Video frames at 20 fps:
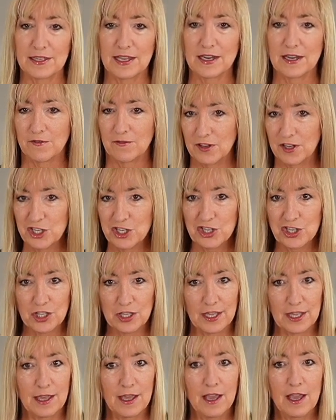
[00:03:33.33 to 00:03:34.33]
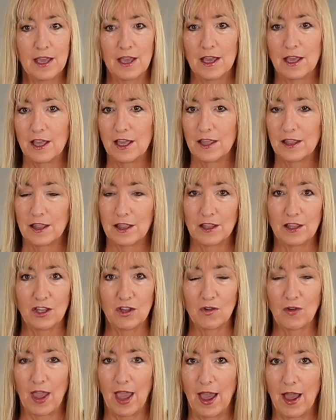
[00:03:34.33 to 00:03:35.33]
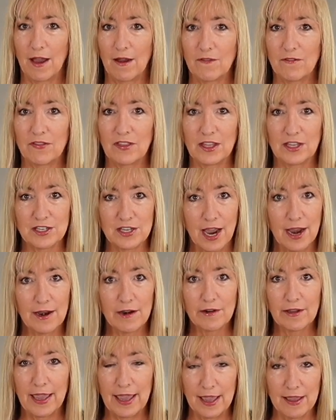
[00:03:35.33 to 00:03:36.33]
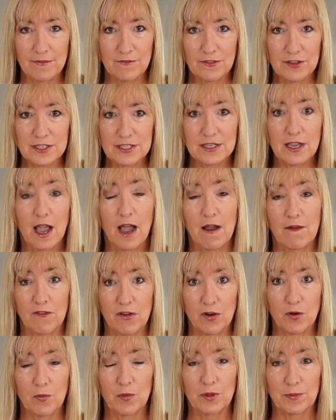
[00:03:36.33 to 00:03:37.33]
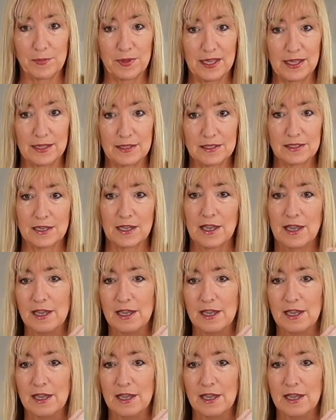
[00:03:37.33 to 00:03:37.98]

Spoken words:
And eventually, you have the entire canvas covered with beads.